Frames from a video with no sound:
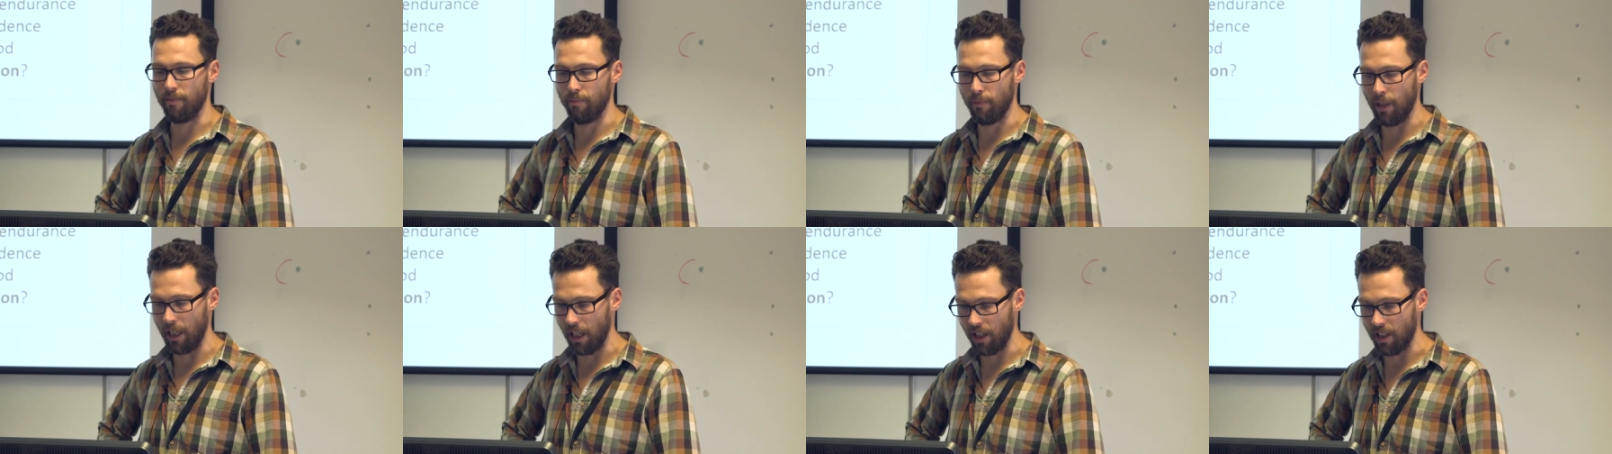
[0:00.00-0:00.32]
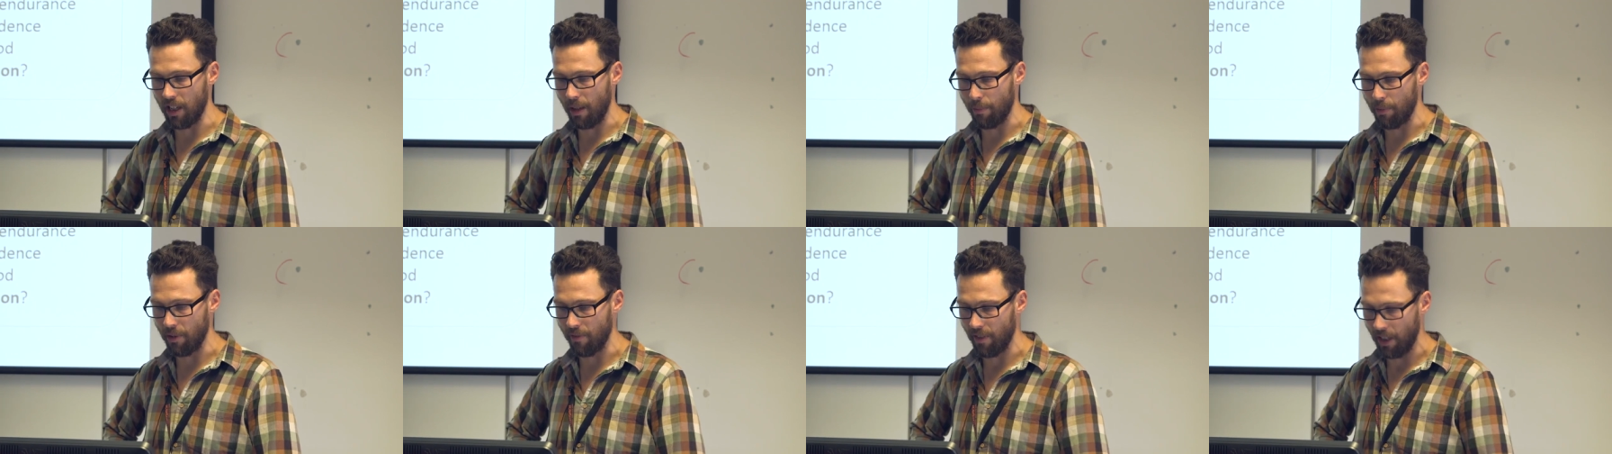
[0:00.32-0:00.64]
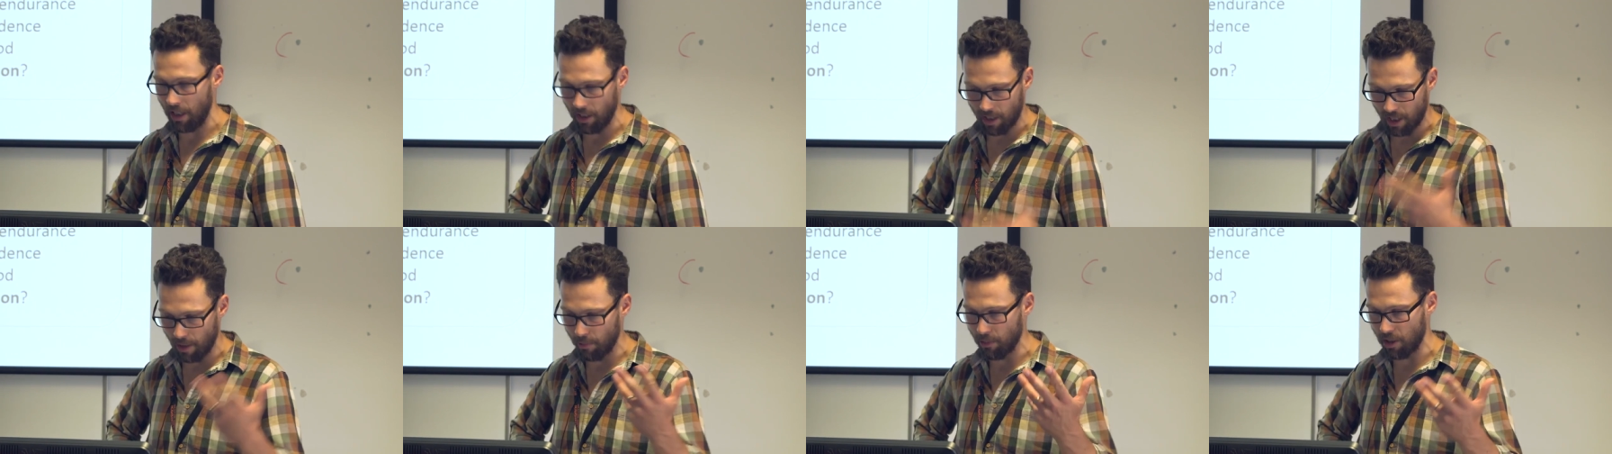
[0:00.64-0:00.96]
maladaptive
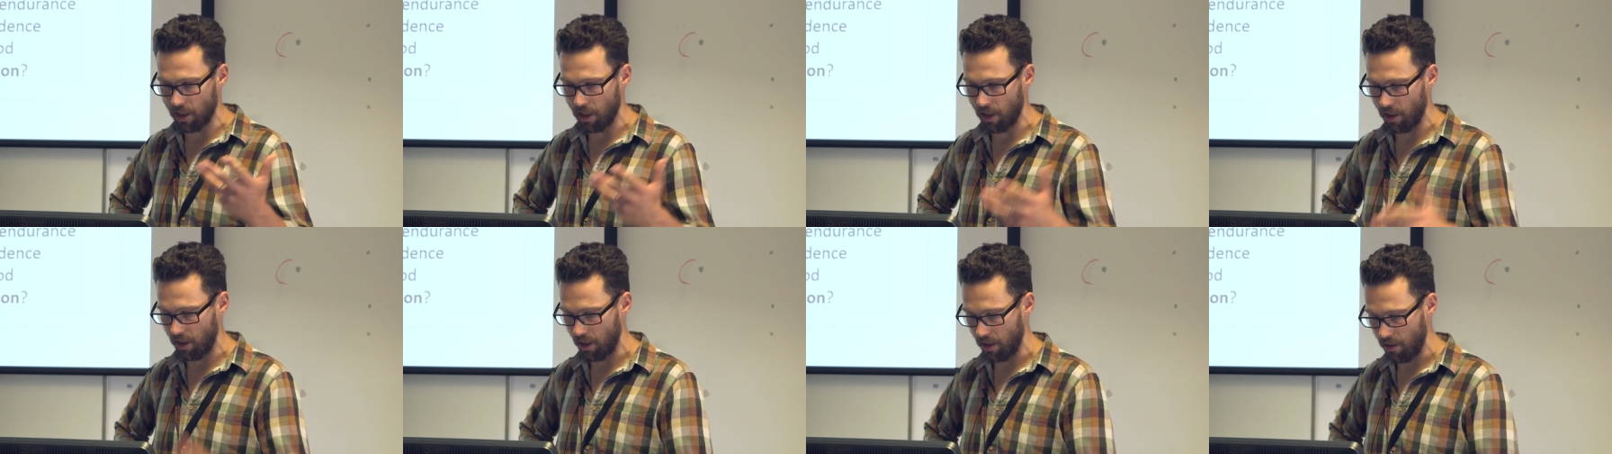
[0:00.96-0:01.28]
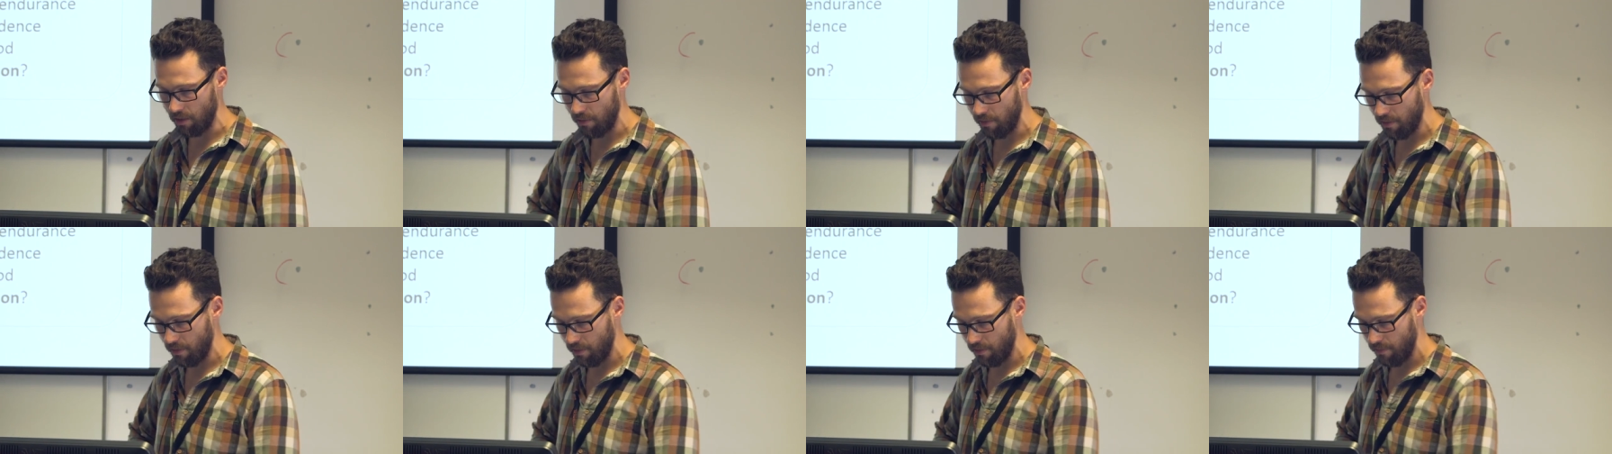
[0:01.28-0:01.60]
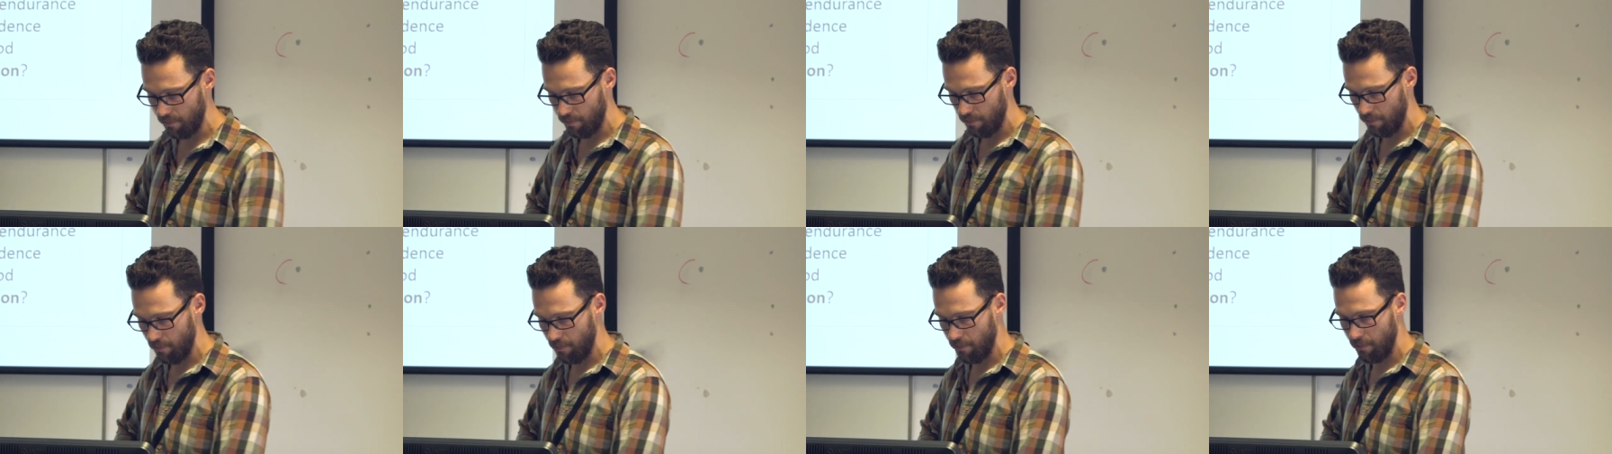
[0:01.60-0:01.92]
outcomes that are
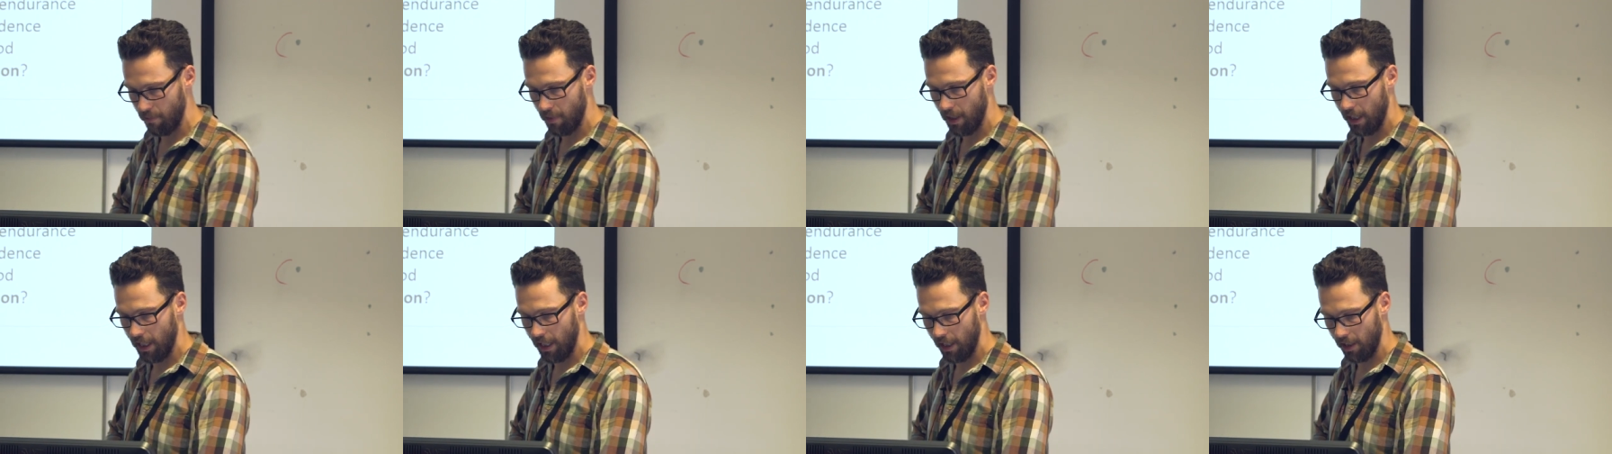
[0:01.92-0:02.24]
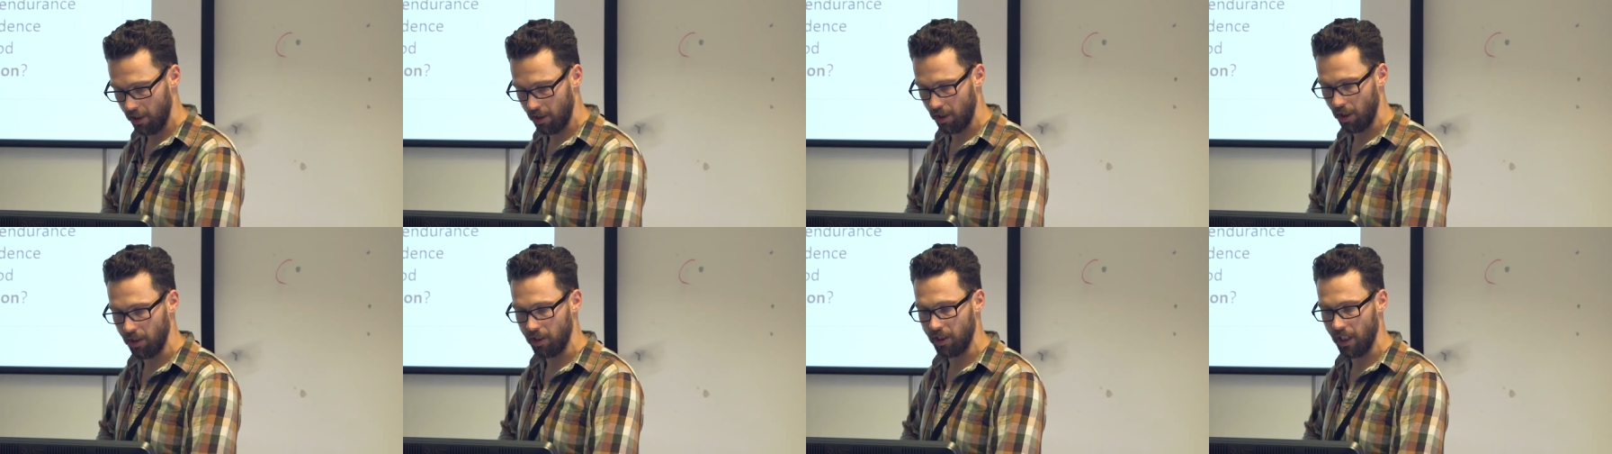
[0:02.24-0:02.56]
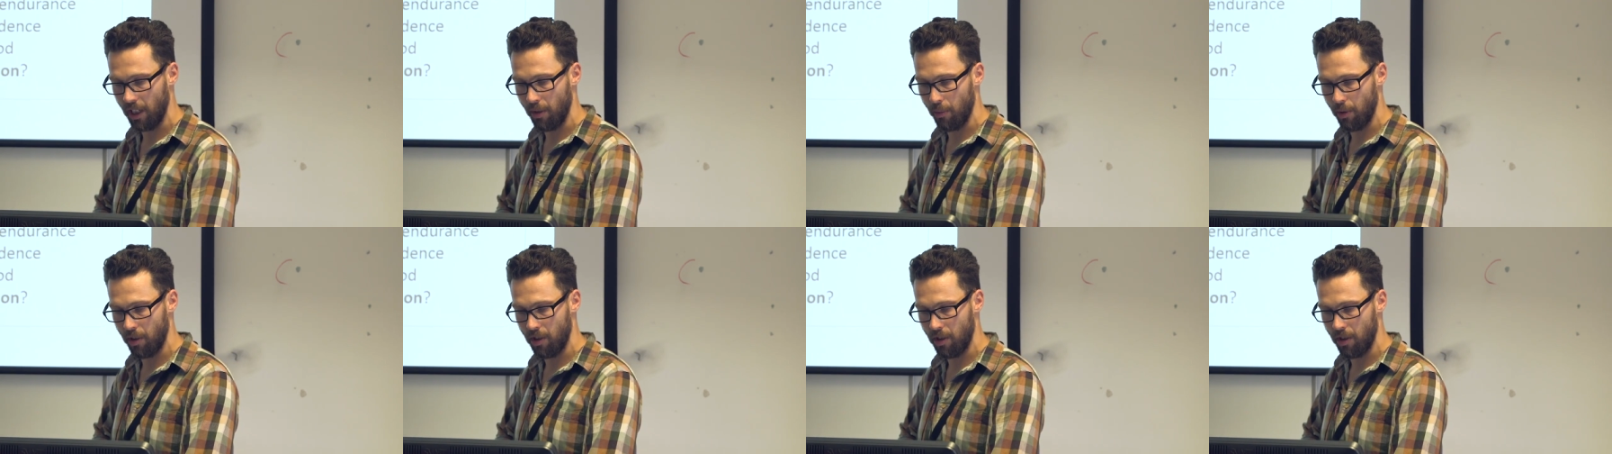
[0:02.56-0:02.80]
associated